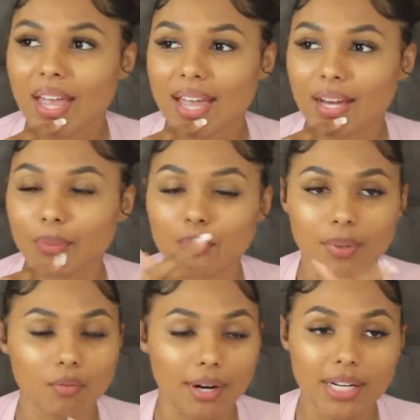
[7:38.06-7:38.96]
And we'd
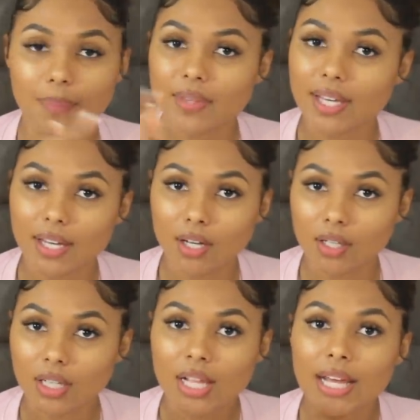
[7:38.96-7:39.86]
be running up the
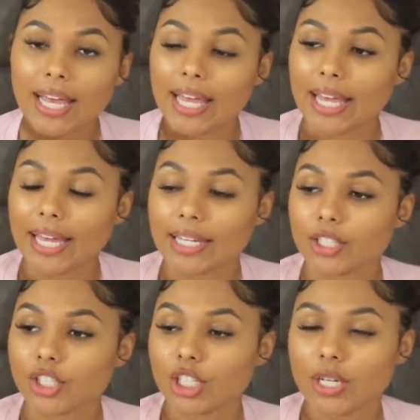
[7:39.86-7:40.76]
hill, and
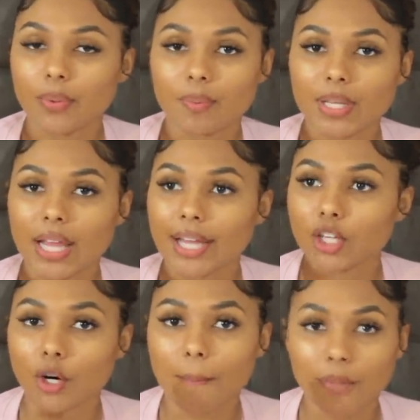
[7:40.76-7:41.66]
she would be
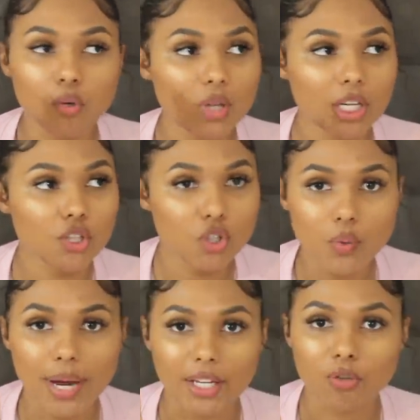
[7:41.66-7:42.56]
like, you can
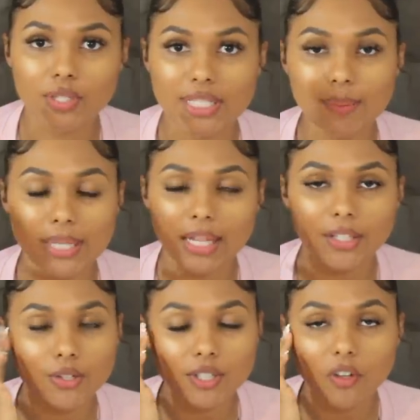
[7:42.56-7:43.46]
do it. You just keep
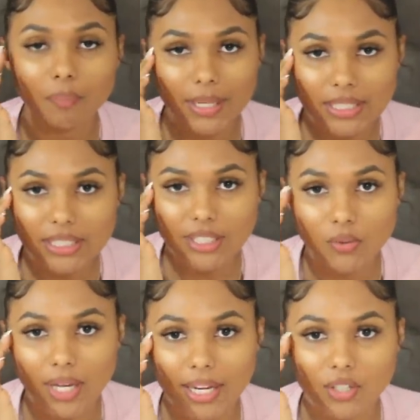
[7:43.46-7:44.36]
telling yourself mentally
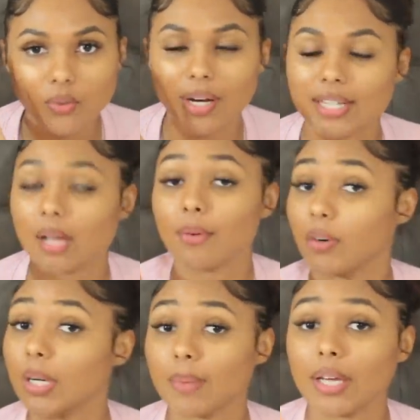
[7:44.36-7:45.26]
you can't do it. Because I would
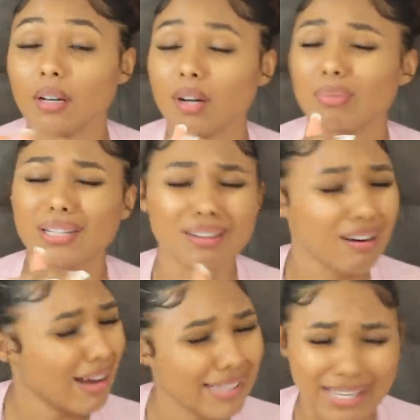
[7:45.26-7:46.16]
run up that hill and I'd be like,
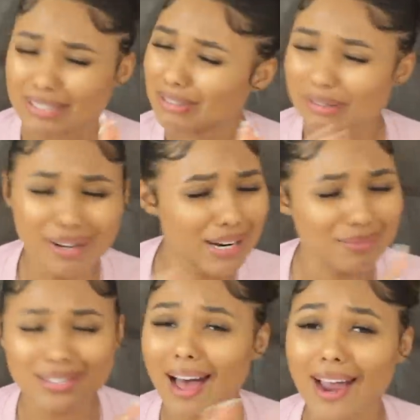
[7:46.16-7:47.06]
girl, I can't do it.
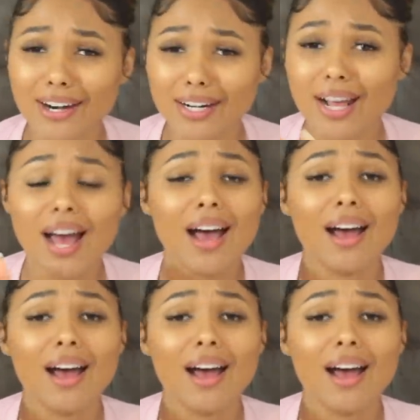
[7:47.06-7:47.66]
I'm tired.